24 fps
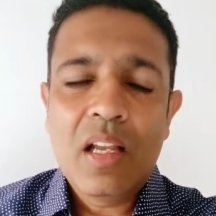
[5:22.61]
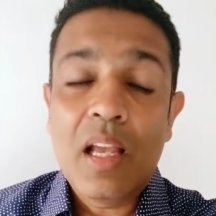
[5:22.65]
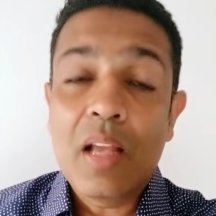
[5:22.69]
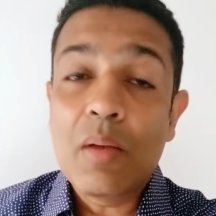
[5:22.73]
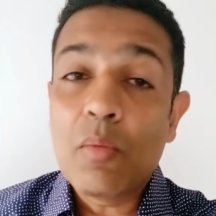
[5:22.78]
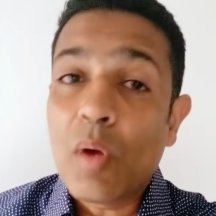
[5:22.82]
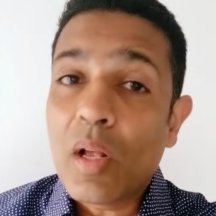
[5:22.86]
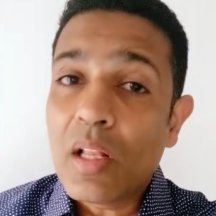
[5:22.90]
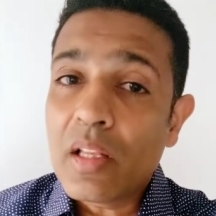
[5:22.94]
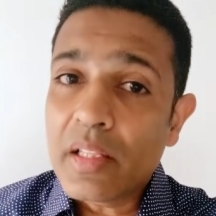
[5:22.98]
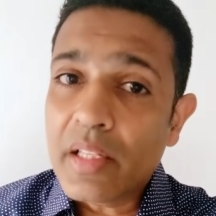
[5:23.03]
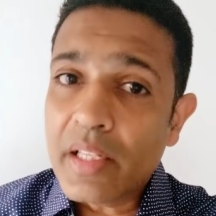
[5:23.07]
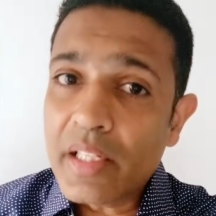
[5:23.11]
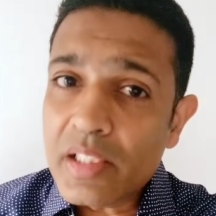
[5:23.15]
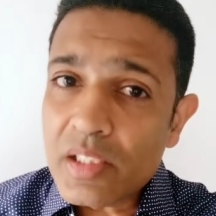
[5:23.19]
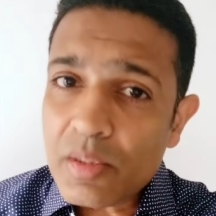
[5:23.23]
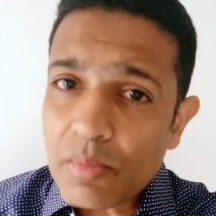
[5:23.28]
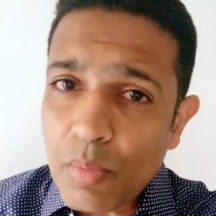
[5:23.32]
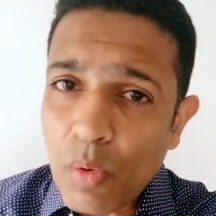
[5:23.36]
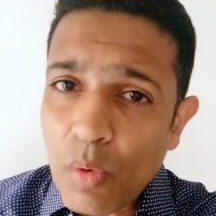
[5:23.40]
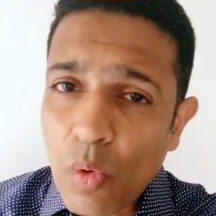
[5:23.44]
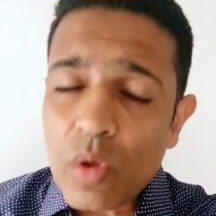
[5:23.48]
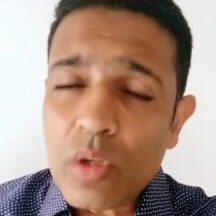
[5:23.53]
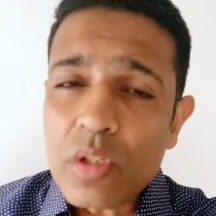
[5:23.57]
And while it is
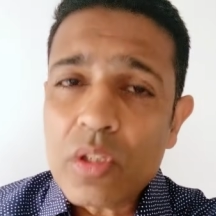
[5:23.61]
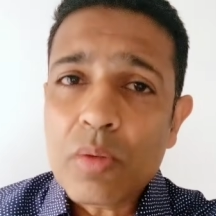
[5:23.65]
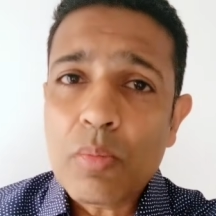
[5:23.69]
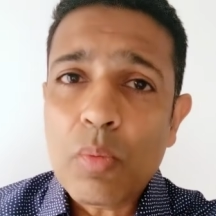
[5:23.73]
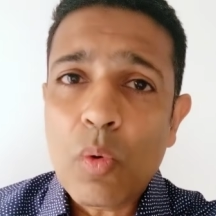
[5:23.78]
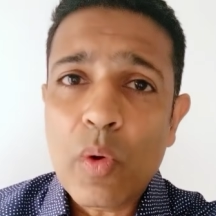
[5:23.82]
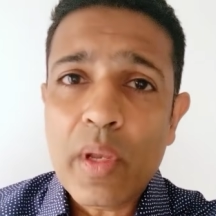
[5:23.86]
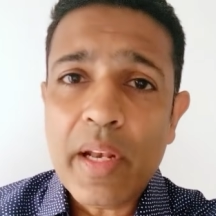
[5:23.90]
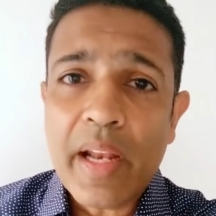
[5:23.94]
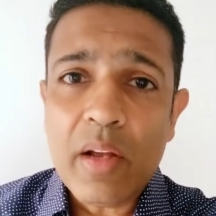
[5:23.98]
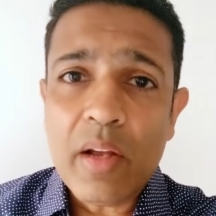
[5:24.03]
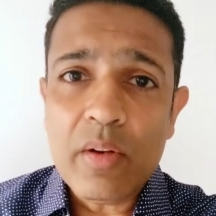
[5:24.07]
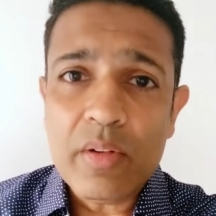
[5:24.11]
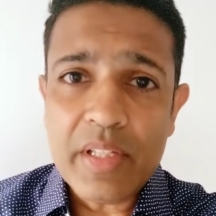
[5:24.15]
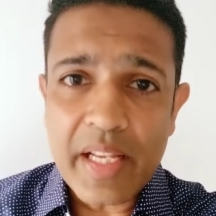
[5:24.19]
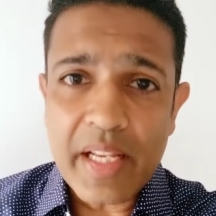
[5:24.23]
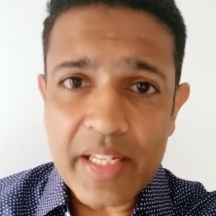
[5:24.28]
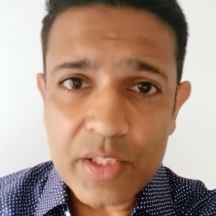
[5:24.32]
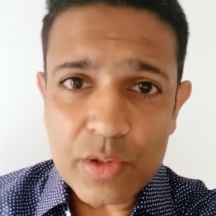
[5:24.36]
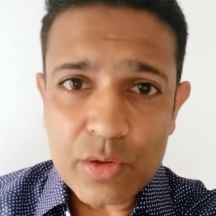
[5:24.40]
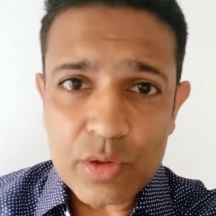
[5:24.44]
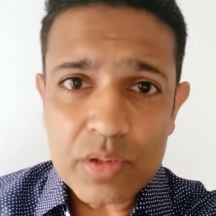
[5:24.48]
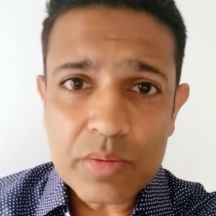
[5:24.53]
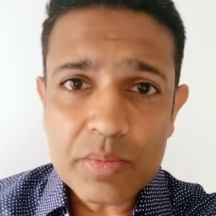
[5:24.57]
important to point out
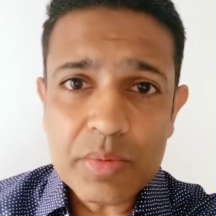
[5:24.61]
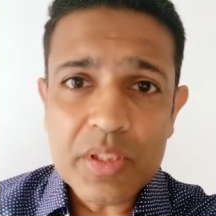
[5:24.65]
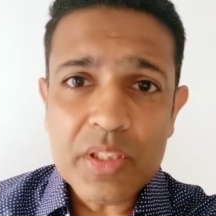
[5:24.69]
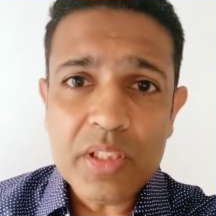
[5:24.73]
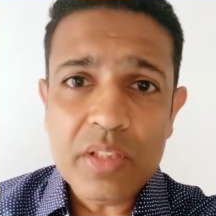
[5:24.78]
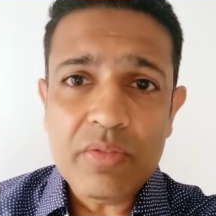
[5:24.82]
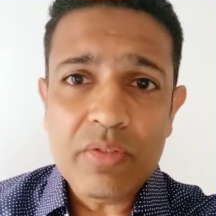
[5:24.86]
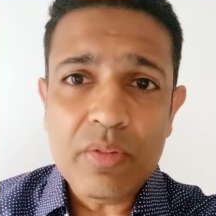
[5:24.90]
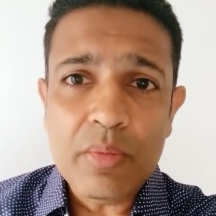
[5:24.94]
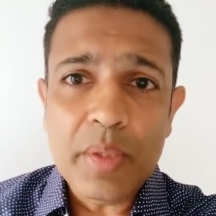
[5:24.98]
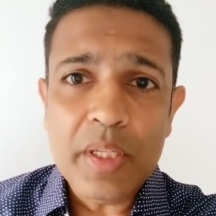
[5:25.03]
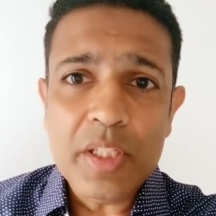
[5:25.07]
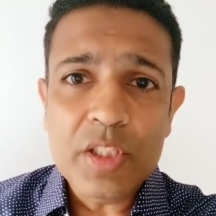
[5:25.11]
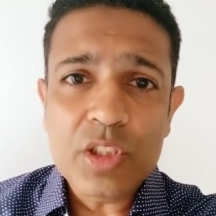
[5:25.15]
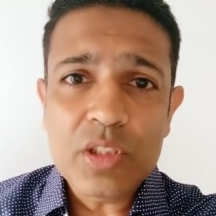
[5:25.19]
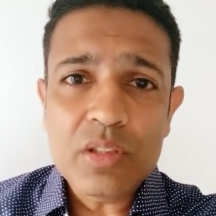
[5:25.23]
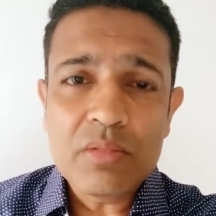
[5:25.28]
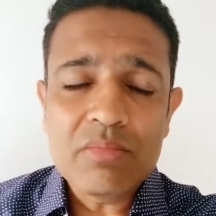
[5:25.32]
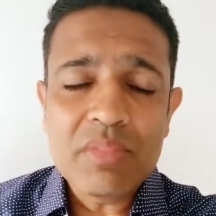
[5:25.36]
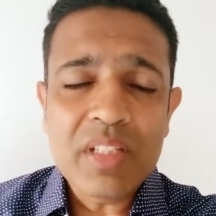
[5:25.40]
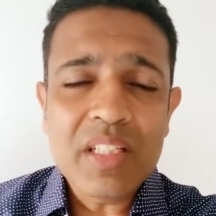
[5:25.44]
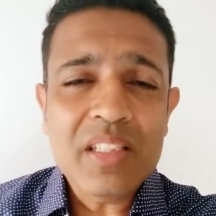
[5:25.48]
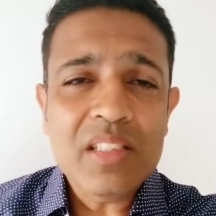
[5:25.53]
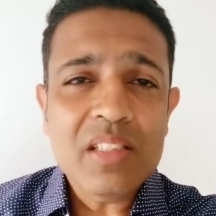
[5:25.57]
dangerous
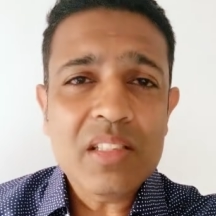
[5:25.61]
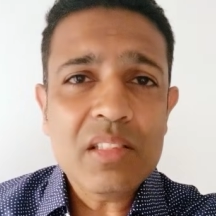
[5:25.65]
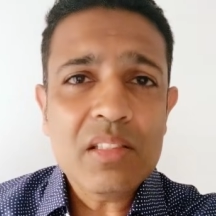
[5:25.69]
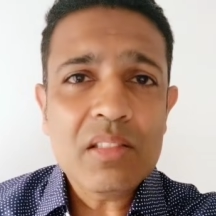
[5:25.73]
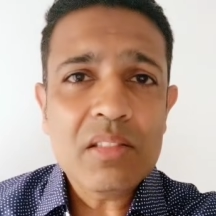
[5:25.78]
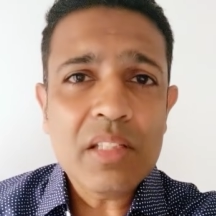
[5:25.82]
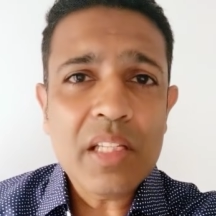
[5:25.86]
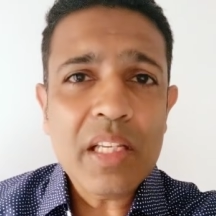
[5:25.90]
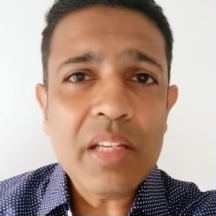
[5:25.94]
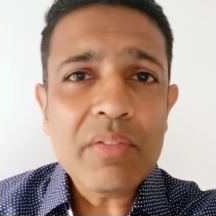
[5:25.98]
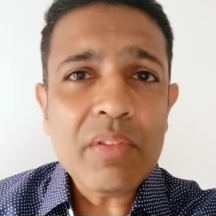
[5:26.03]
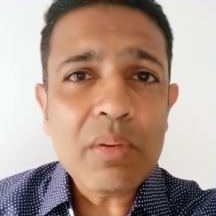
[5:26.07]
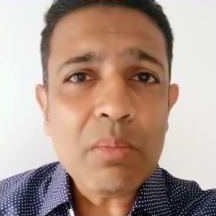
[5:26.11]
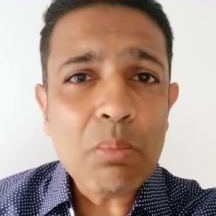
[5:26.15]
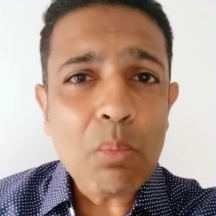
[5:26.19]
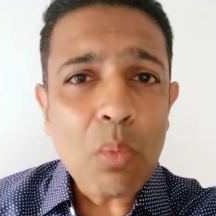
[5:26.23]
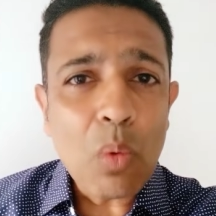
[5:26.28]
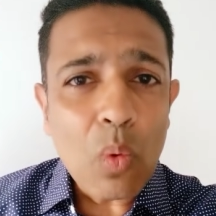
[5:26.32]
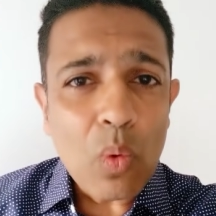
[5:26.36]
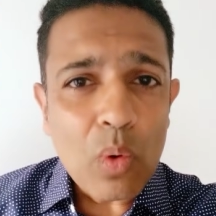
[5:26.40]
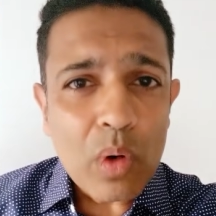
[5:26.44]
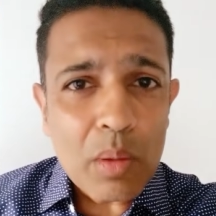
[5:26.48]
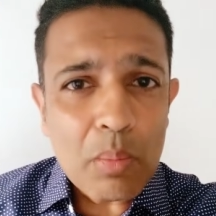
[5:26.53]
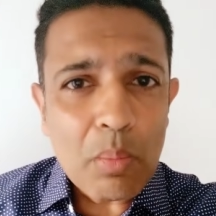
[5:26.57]
misinformation, it's even
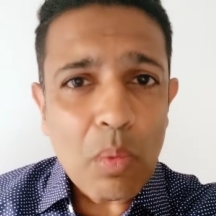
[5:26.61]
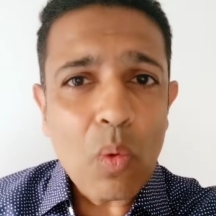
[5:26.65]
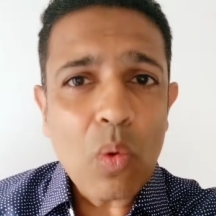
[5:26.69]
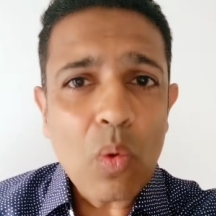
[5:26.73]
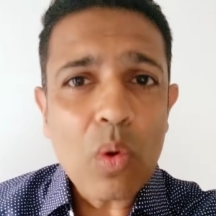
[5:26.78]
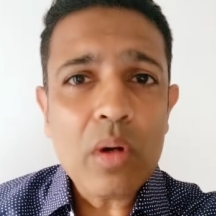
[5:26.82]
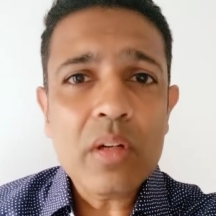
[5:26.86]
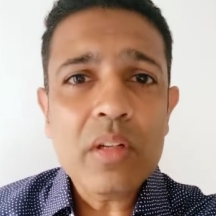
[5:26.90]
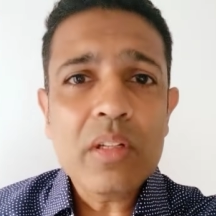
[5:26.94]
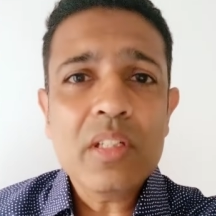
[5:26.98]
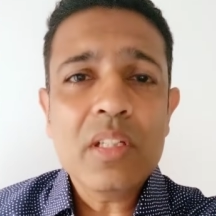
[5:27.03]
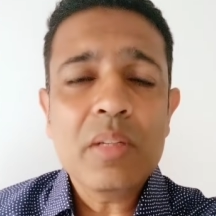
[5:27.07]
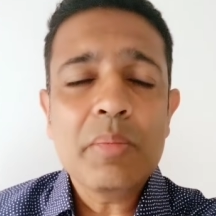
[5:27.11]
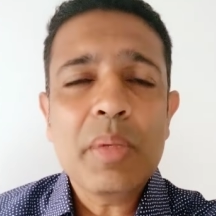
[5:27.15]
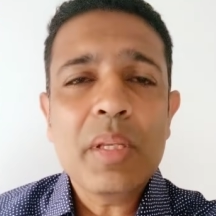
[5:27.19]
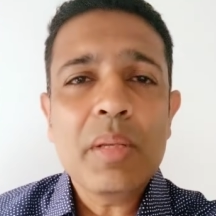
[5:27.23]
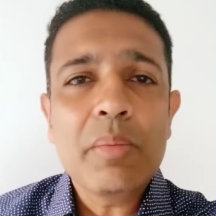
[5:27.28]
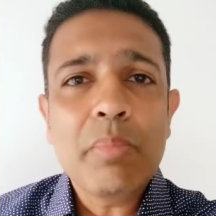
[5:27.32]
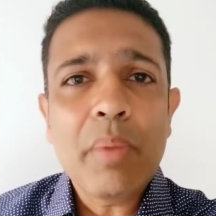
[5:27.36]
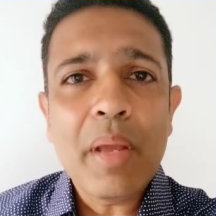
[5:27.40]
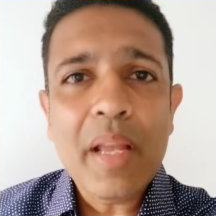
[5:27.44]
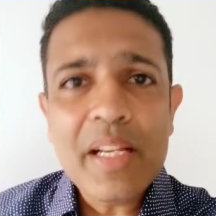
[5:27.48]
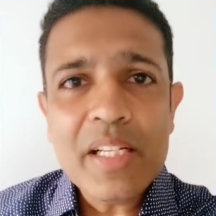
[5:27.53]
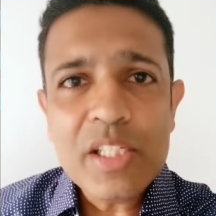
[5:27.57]
more important to
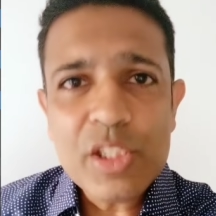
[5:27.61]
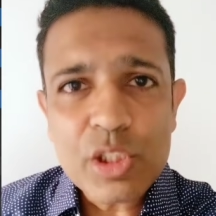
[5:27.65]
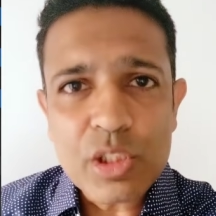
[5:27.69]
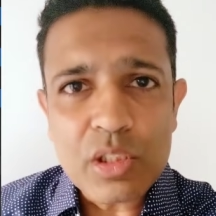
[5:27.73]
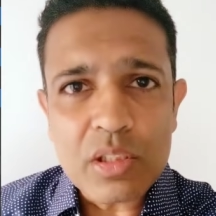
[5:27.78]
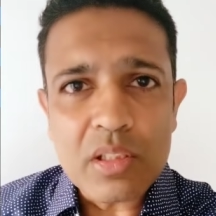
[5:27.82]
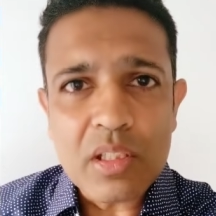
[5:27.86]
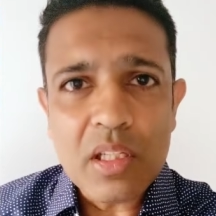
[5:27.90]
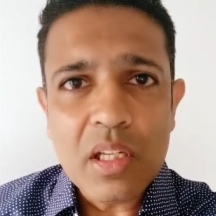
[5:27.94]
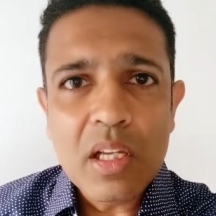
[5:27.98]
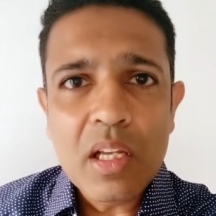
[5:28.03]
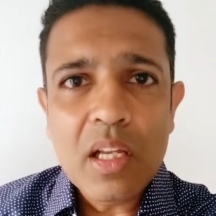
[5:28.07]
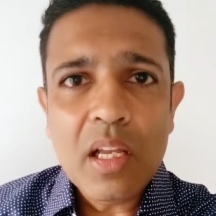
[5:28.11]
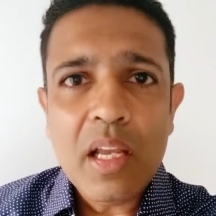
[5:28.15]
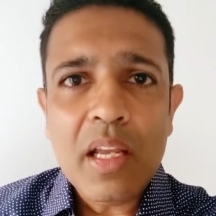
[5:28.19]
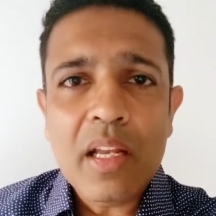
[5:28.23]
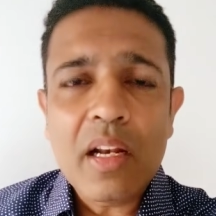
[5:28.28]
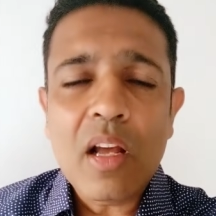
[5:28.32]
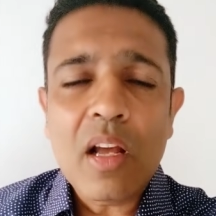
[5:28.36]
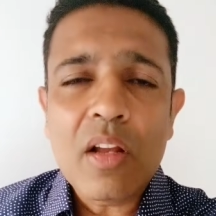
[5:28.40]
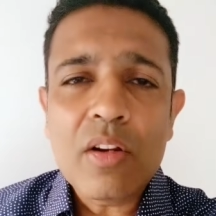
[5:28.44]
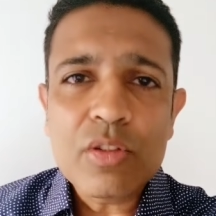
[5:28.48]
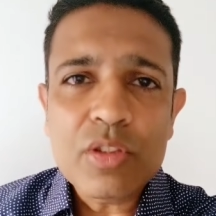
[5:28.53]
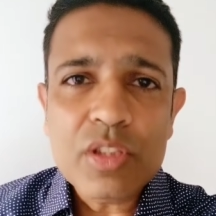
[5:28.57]
be patient
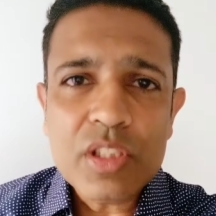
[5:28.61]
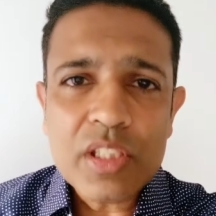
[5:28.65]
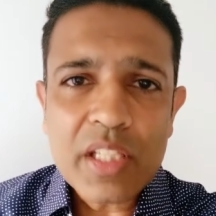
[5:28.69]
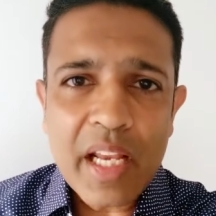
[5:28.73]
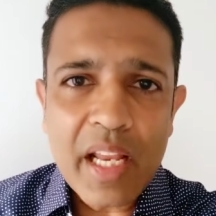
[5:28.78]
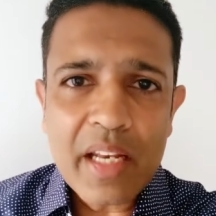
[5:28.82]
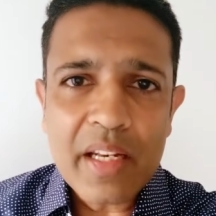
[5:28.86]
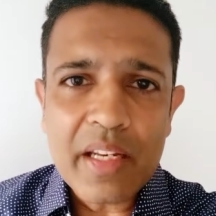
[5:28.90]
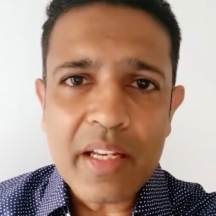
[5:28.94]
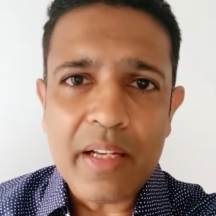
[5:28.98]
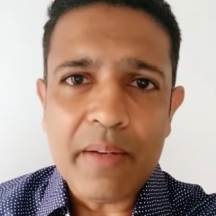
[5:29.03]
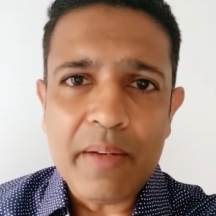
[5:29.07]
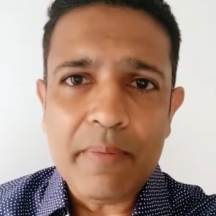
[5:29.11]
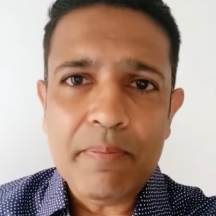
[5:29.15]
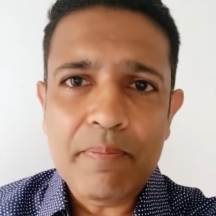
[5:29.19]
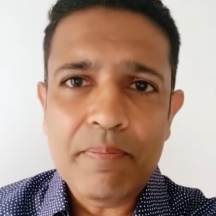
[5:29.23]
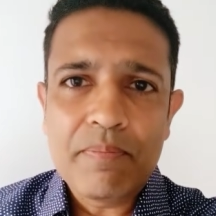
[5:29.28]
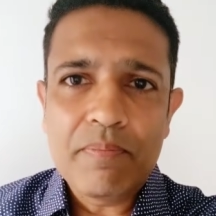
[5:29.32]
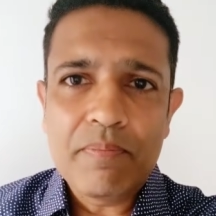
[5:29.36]
and understanding.